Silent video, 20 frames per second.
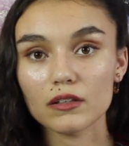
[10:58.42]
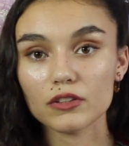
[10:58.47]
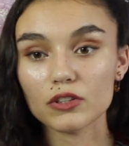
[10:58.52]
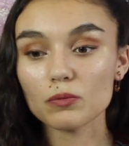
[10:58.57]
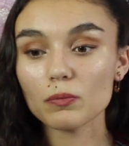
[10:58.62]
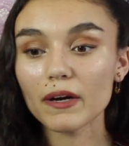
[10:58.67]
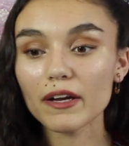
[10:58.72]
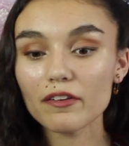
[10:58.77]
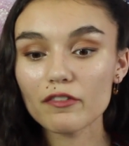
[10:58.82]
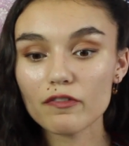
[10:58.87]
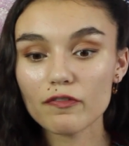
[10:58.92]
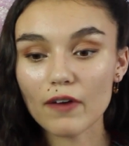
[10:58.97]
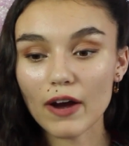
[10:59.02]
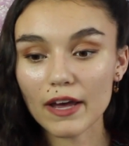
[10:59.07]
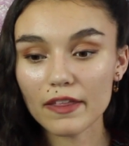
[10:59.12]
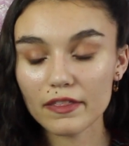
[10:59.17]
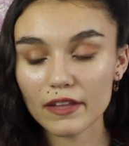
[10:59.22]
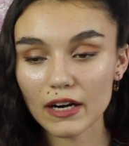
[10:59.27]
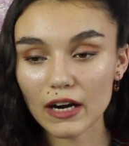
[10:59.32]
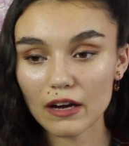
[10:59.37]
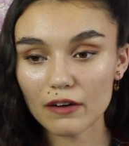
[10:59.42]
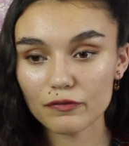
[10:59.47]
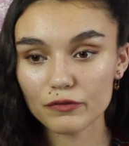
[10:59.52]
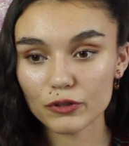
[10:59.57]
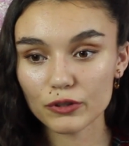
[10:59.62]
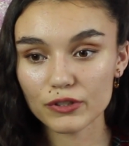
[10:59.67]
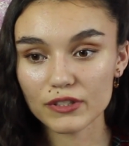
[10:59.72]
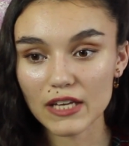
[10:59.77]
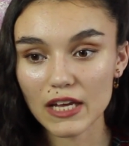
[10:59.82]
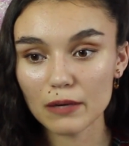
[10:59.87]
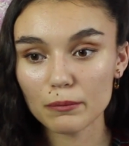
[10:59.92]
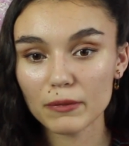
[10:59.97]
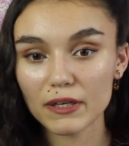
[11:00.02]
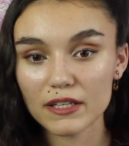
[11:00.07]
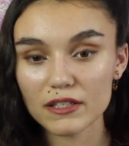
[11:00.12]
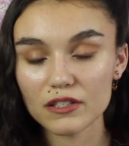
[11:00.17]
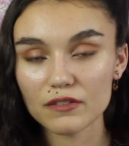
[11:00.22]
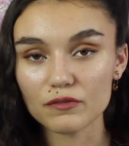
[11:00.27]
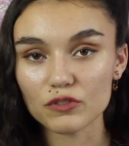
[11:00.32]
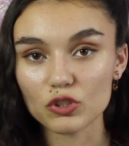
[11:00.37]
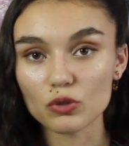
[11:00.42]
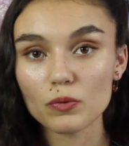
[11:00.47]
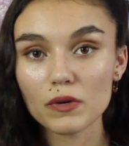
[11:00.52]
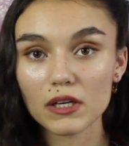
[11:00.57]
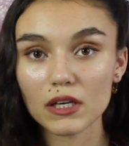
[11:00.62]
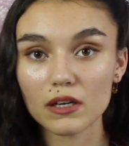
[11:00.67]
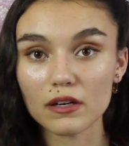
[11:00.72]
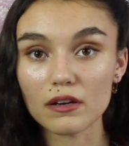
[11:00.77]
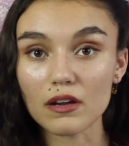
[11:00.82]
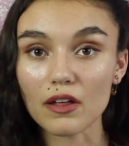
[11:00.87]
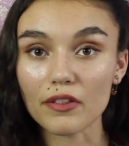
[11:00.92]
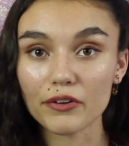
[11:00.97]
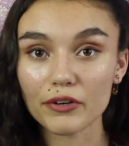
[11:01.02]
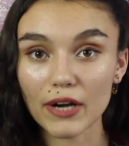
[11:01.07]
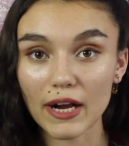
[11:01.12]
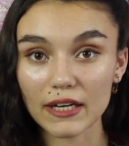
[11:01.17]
You might find that after 10 minutes of doing another